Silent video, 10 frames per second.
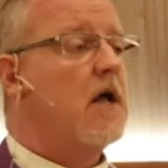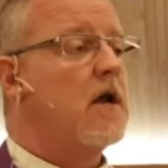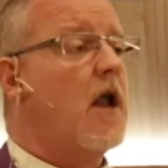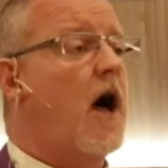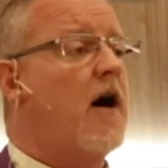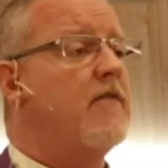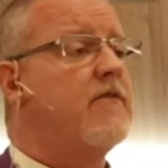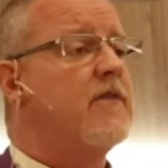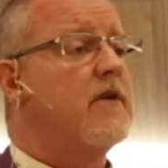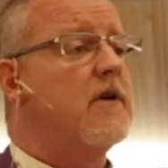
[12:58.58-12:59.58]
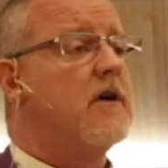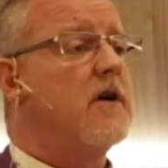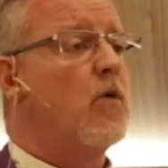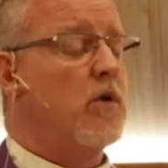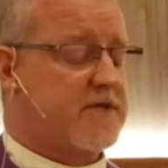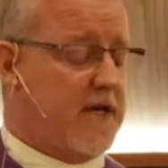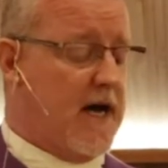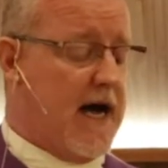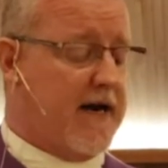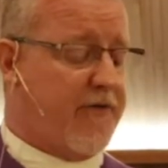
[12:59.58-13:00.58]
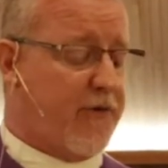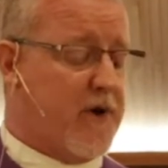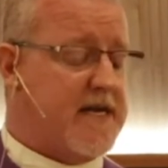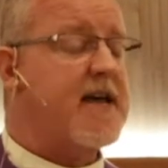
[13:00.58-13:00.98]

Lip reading: Love was denied 3